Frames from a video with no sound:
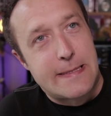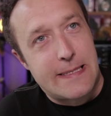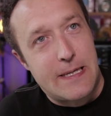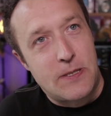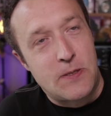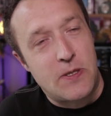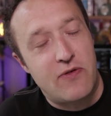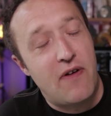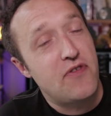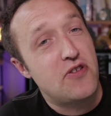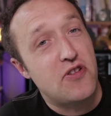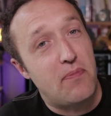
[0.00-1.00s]
so the
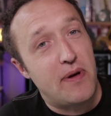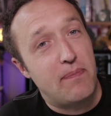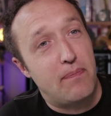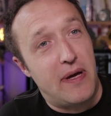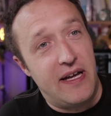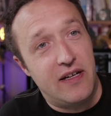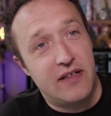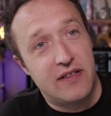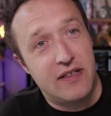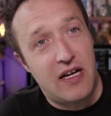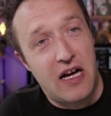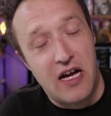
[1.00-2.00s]
revenue's not been big
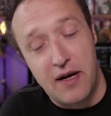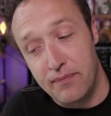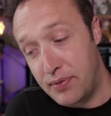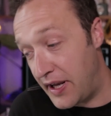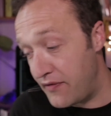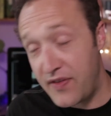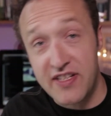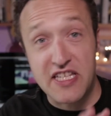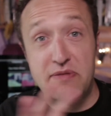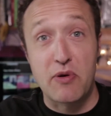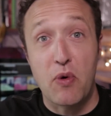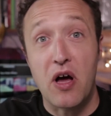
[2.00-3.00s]
um, but everything
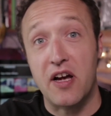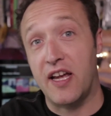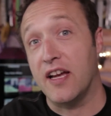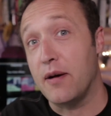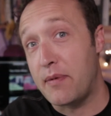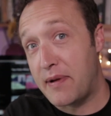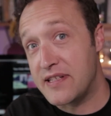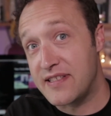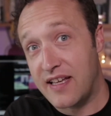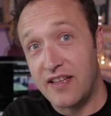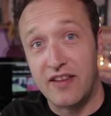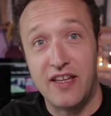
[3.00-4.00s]
seems to be working I'll be pleased
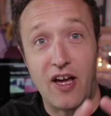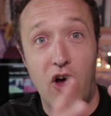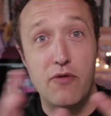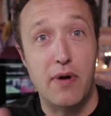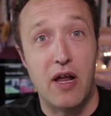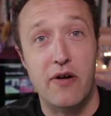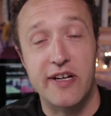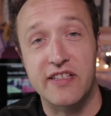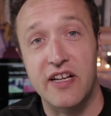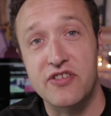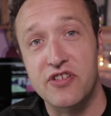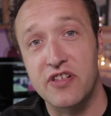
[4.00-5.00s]
to say the Oberlo
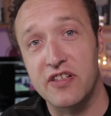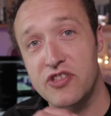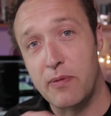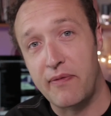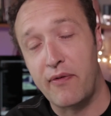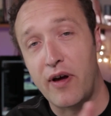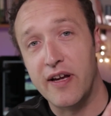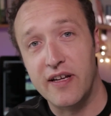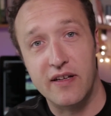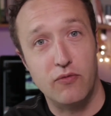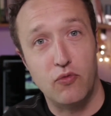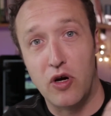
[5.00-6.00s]
extension and
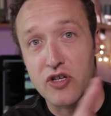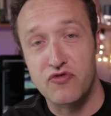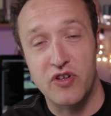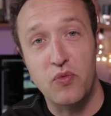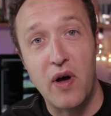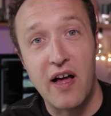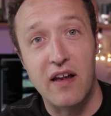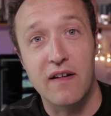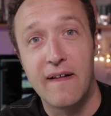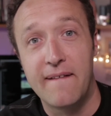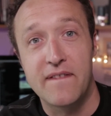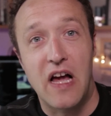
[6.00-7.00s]
Shopify works really
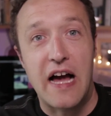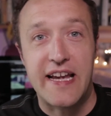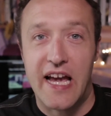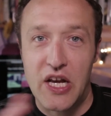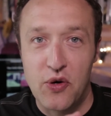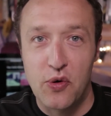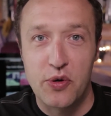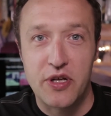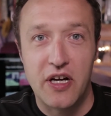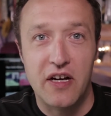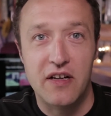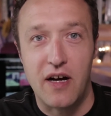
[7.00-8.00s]
well I get an
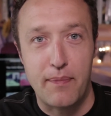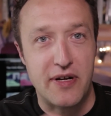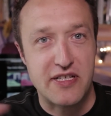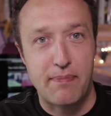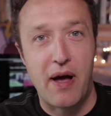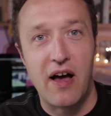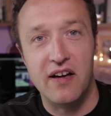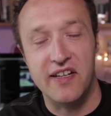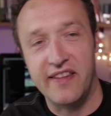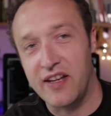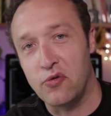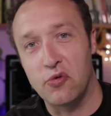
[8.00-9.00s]
order I press a button
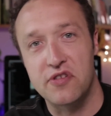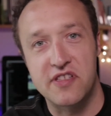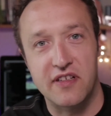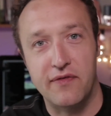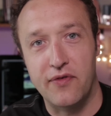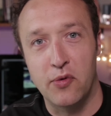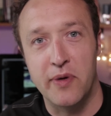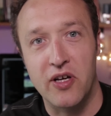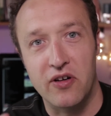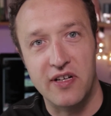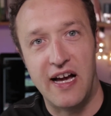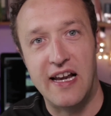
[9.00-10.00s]
it then orders it for me
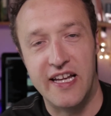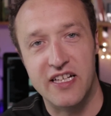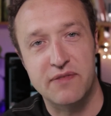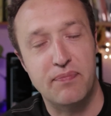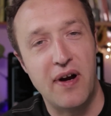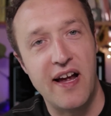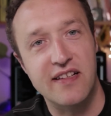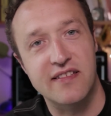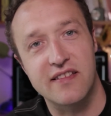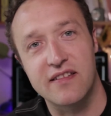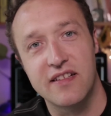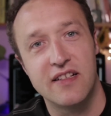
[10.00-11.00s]
on
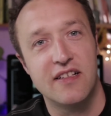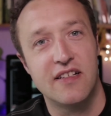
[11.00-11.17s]
AliExpress and